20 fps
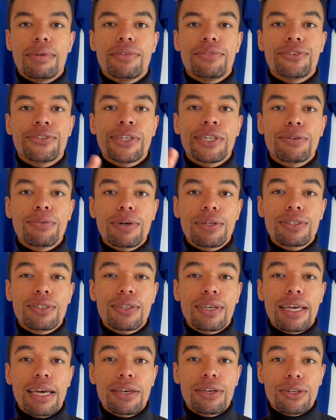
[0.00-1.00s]
if you really want to
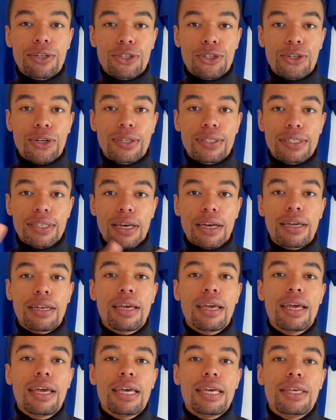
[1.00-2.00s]
get your shirt signed,
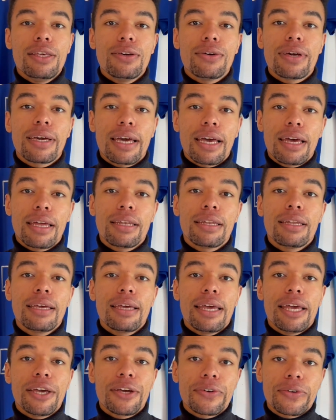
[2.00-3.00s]
you can
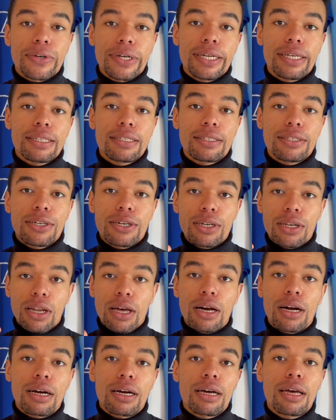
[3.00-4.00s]
increase your
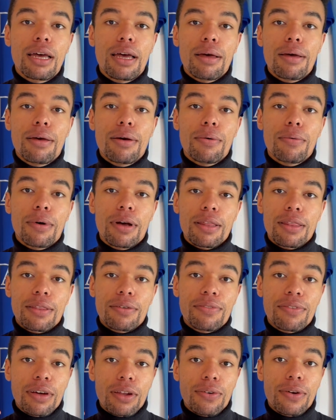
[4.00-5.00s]
luck with the
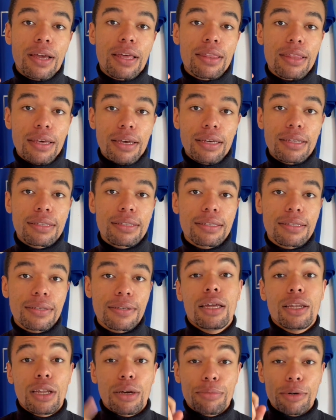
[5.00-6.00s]
following things.
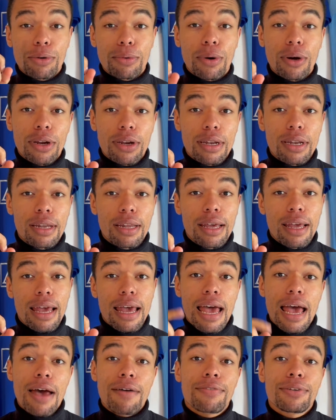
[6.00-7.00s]
Number 1,
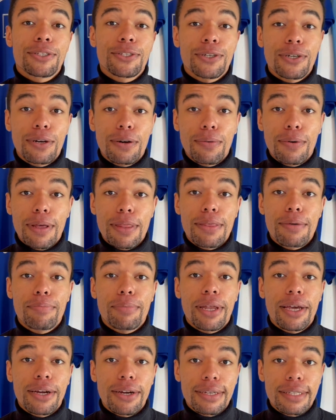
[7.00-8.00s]
have a shirt with the
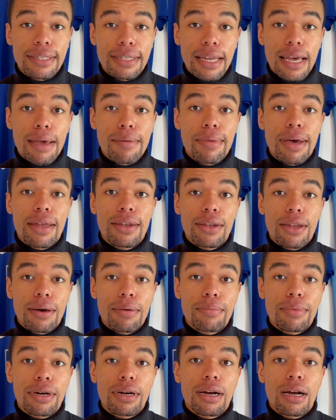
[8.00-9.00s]
player's name and
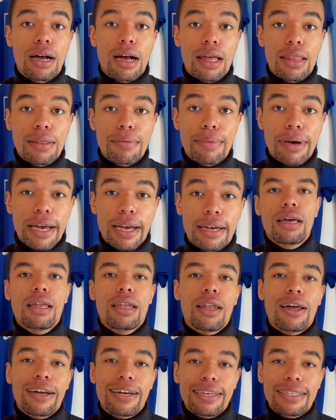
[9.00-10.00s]
number on the back.
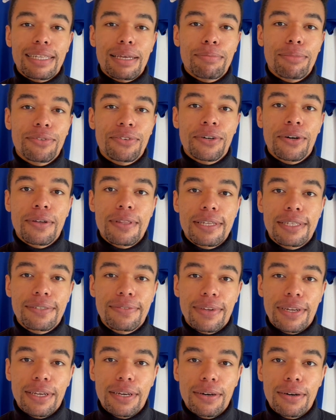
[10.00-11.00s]
Like I said before in this
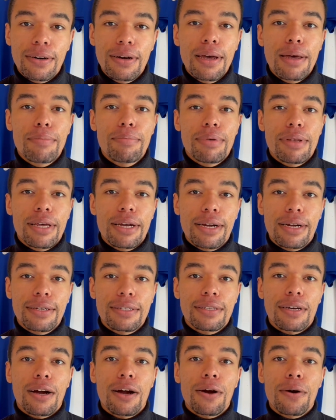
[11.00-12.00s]
video,
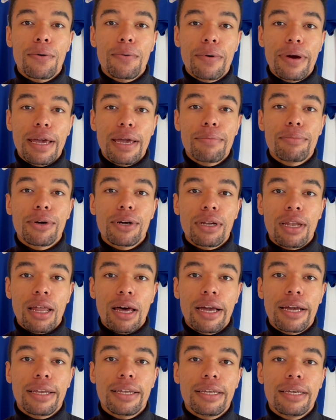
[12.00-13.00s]
players are way more
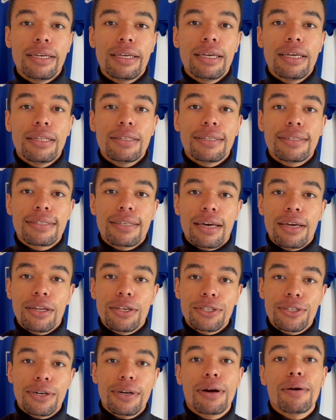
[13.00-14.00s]
likely to sign a
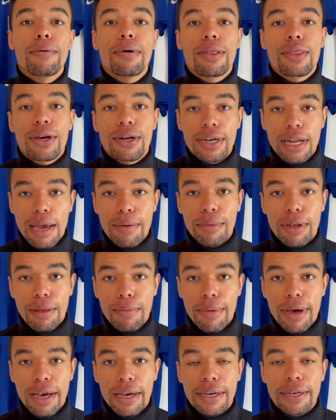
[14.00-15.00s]
shirt with their name on the
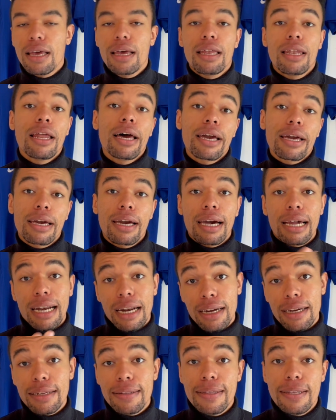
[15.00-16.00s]
back, like
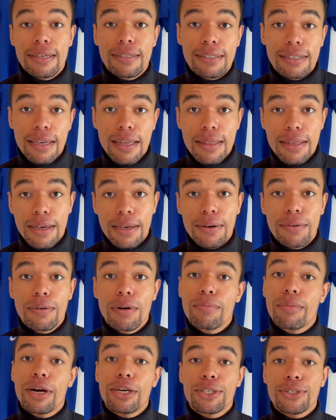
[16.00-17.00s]
Rakitic did
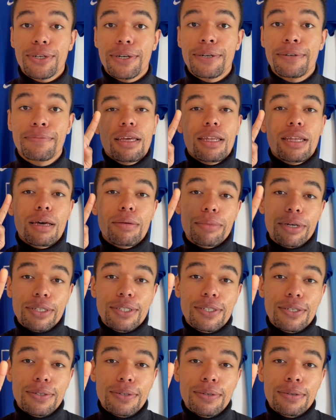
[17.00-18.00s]
with my shirt. Number
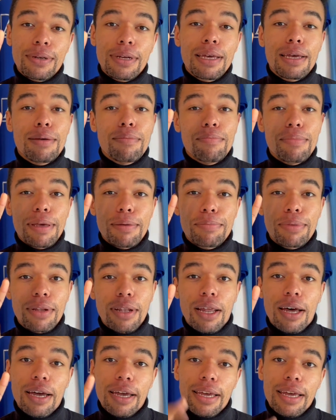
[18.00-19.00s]
2, be
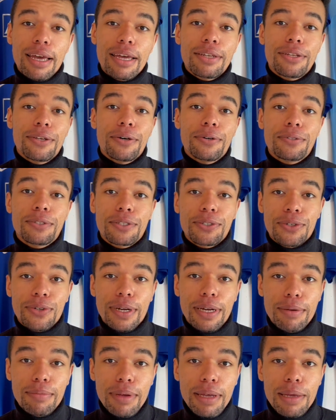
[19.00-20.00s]
polite and don't
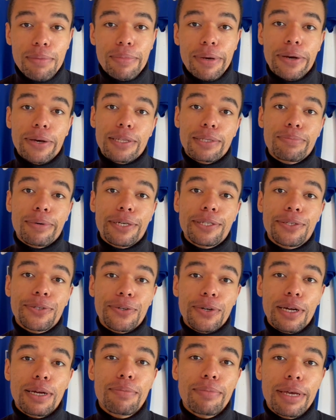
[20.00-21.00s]
scream, because by
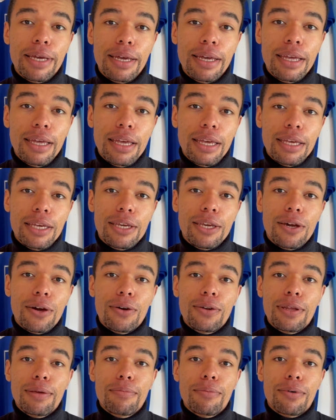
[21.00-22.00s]
screaming, you
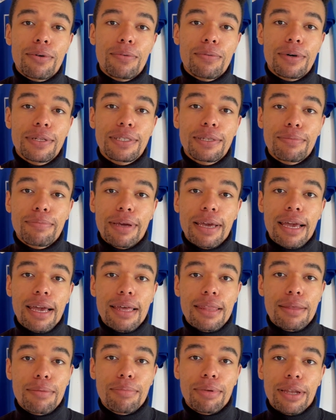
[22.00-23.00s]
only want to
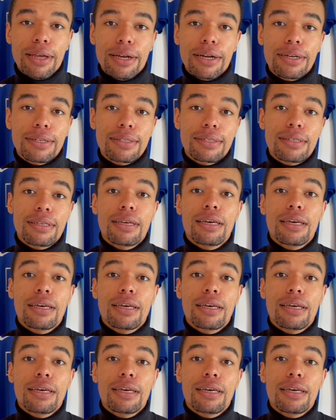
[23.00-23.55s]
make the players